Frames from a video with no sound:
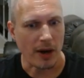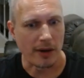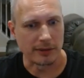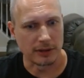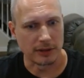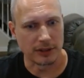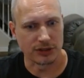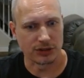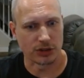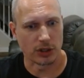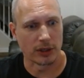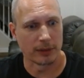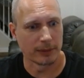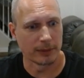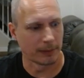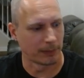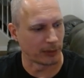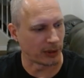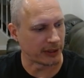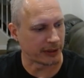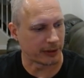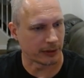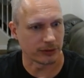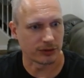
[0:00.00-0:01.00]
This Armor
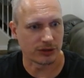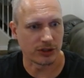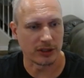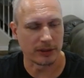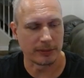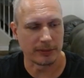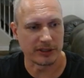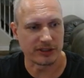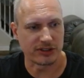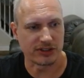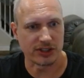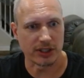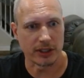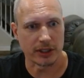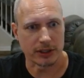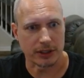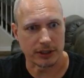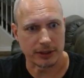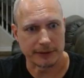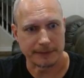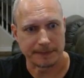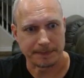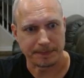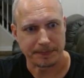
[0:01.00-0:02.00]
Breaker is going to be sick.
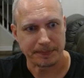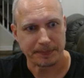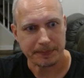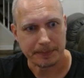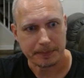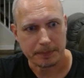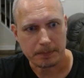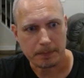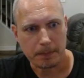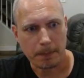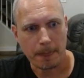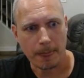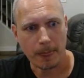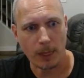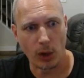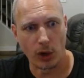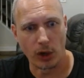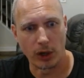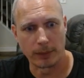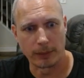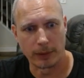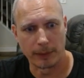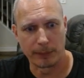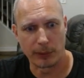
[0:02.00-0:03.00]

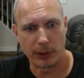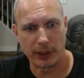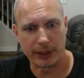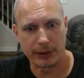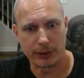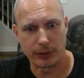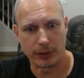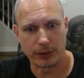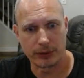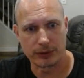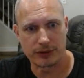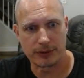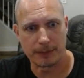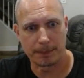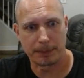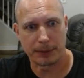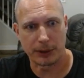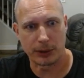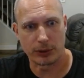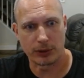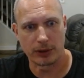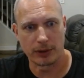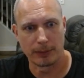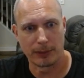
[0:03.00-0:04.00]
Armor Breaker on his
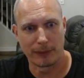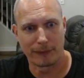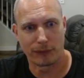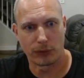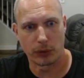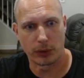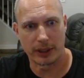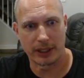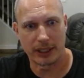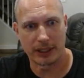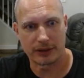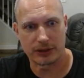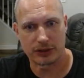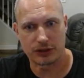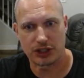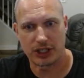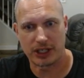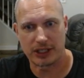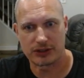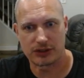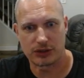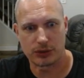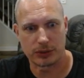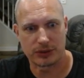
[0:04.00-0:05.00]
Imperial before I get the
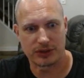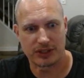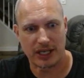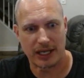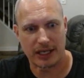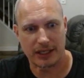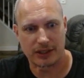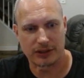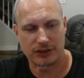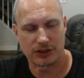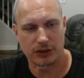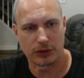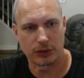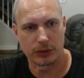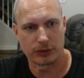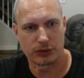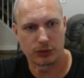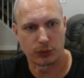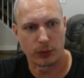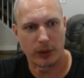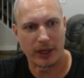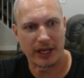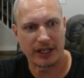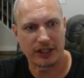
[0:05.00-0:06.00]
chance to attack because it goes
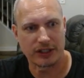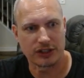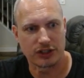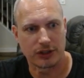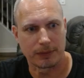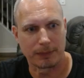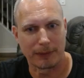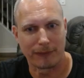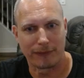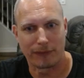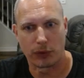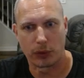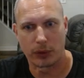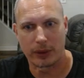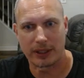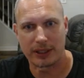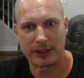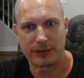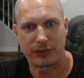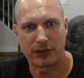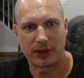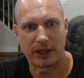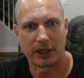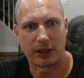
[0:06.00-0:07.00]
ranged before
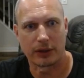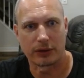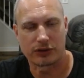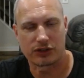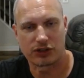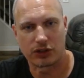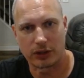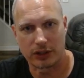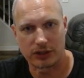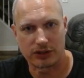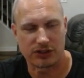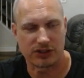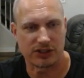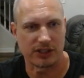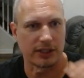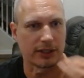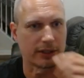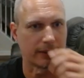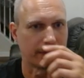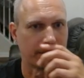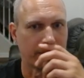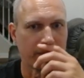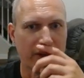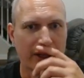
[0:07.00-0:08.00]
anything else. So let's see
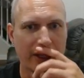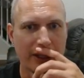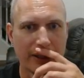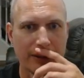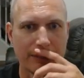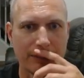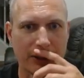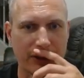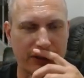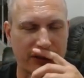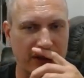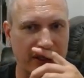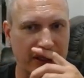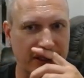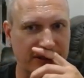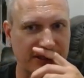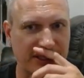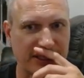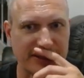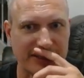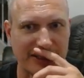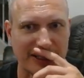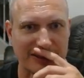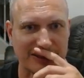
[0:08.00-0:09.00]
it. The thing is
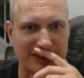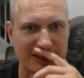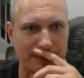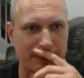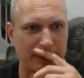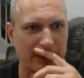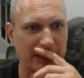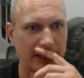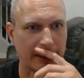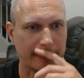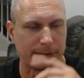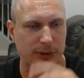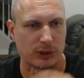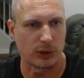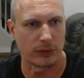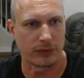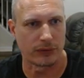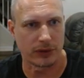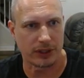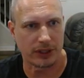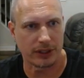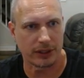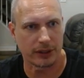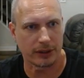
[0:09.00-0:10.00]
he's got speed ups over
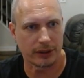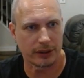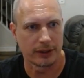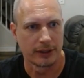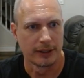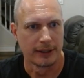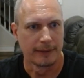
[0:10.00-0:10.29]
here,